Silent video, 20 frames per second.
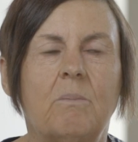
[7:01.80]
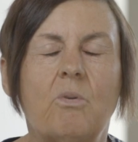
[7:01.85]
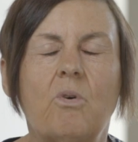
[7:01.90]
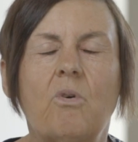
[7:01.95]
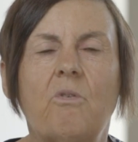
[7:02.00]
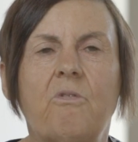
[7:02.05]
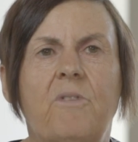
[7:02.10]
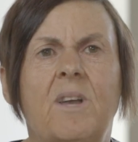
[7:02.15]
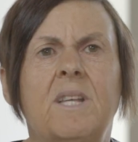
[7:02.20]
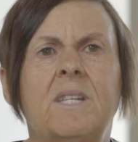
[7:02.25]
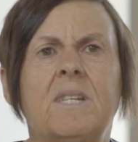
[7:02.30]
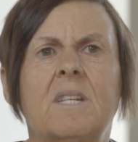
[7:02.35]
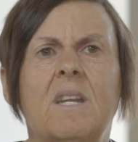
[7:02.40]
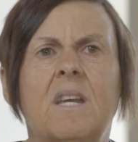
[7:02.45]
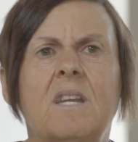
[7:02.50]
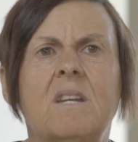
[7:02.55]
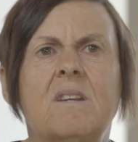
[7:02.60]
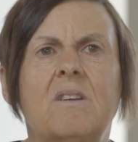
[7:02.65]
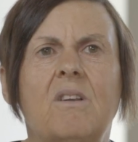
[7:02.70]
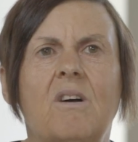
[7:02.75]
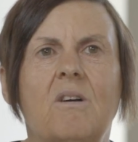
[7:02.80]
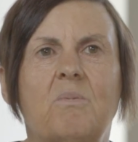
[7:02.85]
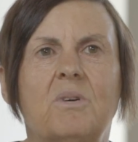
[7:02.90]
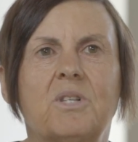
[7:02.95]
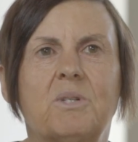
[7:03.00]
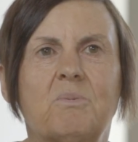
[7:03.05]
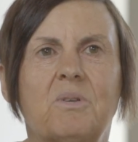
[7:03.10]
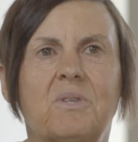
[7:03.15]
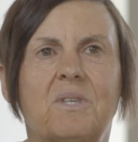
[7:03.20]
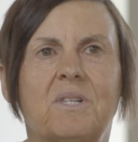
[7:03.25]
the more fascinated I
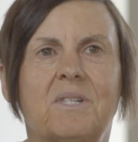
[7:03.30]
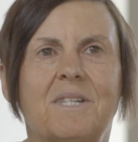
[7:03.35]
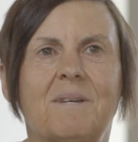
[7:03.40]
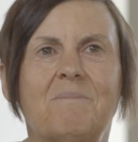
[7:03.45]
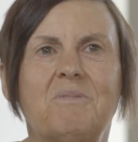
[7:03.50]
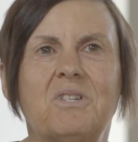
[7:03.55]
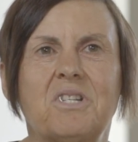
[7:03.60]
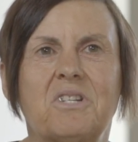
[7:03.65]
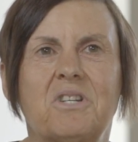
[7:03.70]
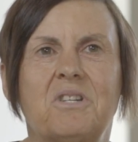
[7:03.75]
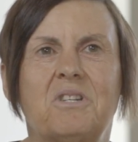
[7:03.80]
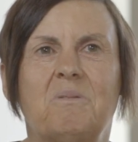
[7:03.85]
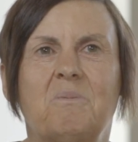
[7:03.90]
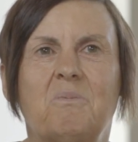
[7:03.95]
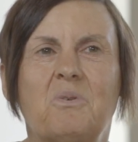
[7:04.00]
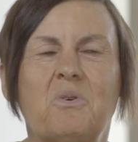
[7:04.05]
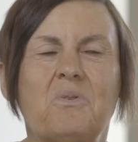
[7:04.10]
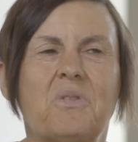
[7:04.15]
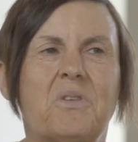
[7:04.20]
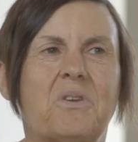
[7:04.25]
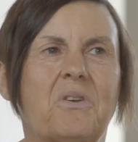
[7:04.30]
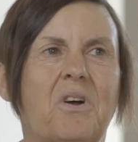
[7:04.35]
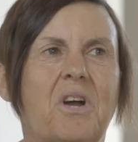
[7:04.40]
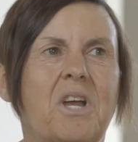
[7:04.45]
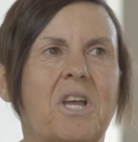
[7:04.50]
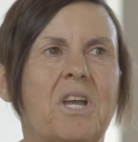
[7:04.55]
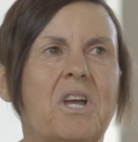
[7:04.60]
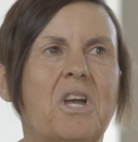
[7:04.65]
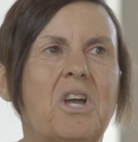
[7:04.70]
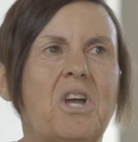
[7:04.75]
was with the subject, and the more that
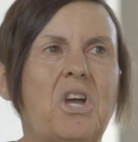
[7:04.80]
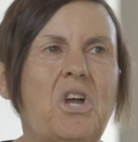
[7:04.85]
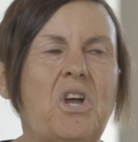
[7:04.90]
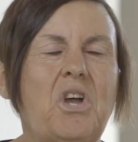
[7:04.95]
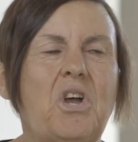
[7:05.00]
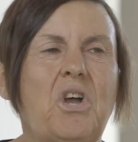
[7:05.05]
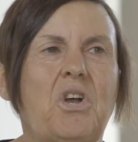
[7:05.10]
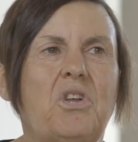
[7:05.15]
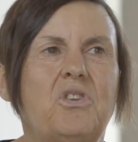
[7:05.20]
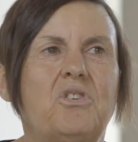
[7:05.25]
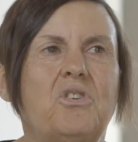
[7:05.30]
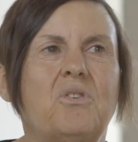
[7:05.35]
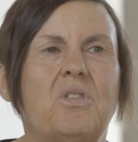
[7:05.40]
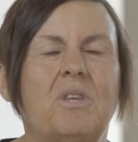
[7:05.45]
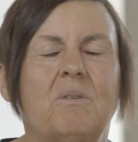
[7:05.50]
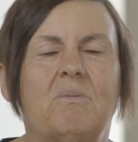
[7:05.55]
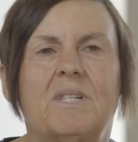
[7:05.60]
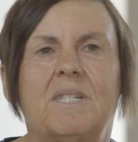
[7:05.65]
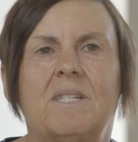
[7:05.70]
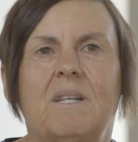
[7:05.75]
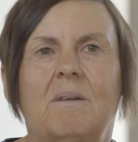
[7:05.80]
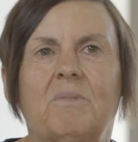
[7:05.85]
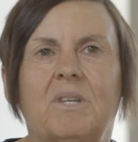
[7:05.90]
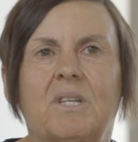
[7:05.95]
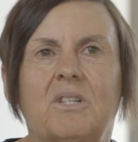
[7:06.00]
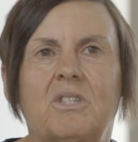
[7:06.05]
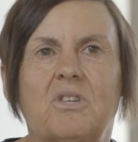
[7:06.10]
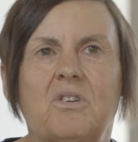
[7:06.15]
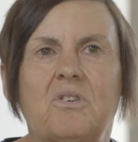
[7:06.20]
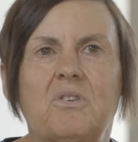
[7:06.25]
I knew there was
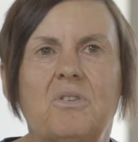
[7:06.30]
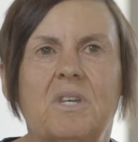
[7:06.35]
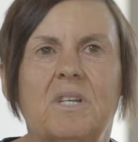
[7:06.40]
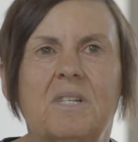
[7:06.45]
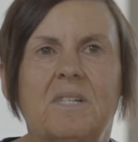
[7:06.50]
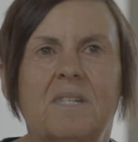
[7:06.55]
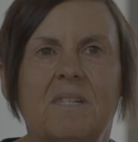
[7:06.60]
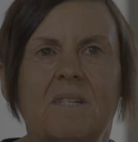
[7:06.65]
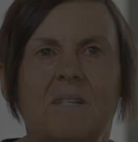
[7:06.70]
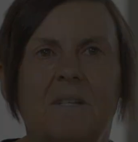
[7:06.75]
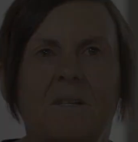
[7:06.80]
something to this.